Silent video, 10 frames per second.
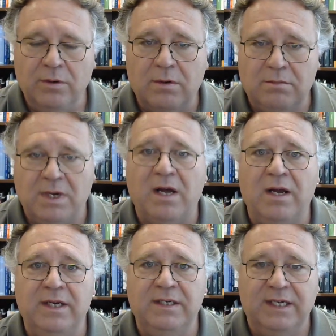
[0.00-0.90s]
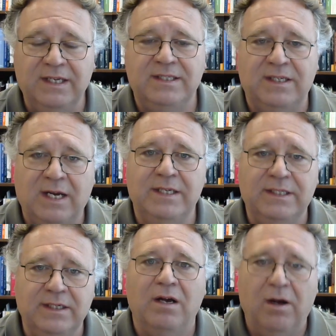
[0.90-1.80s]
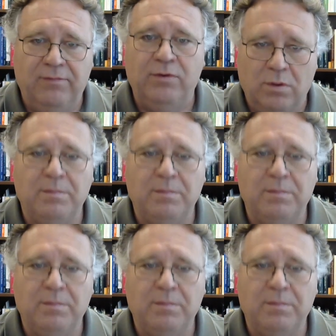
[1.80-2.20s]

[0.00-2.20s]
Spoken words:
mind is an idea of your